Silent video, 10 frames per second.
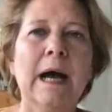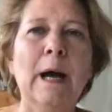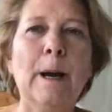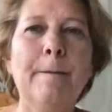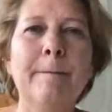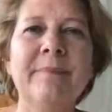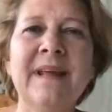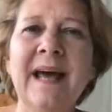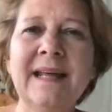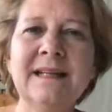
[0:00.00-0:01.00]

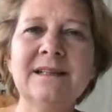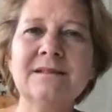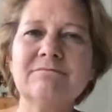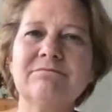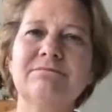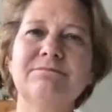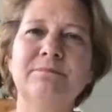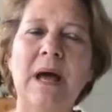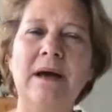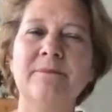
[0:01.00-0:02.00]
Then
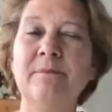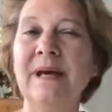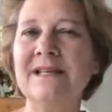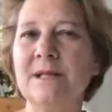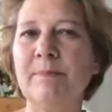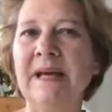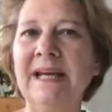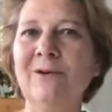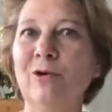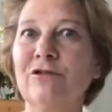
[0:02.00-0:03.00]
a mixed
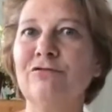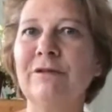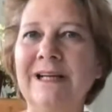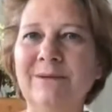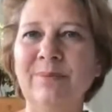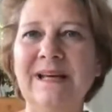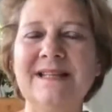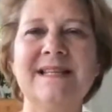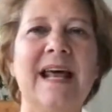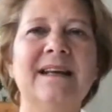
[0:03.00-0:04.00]
bean or green
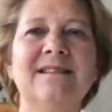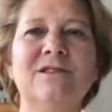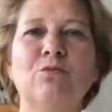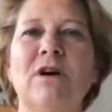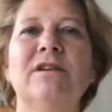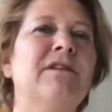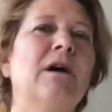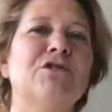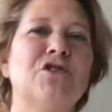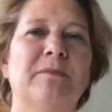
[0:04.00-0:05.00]
bean salad is one of
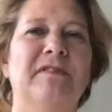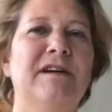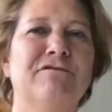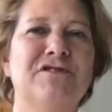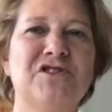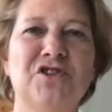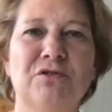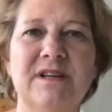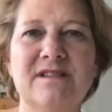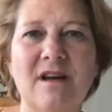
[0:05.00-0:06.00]
our top favorites
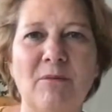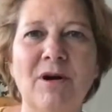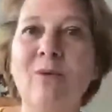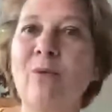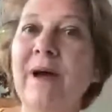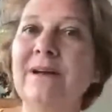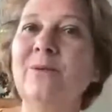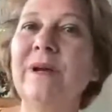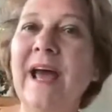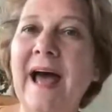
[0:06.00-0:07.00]
during summer
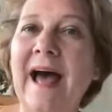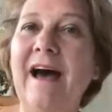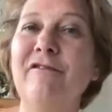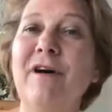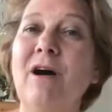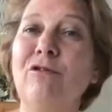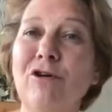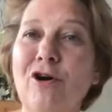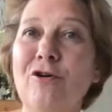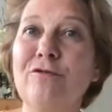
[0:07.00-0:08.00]
when we have
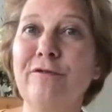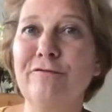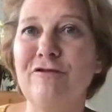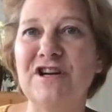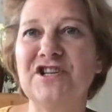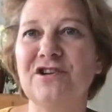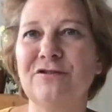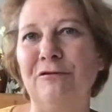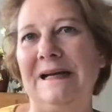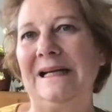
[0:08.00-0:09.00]
our own fresh
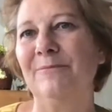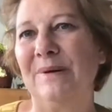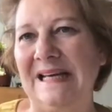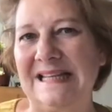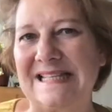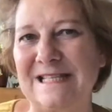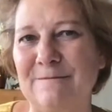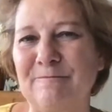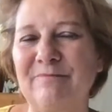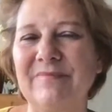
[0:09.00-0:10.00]
green beans.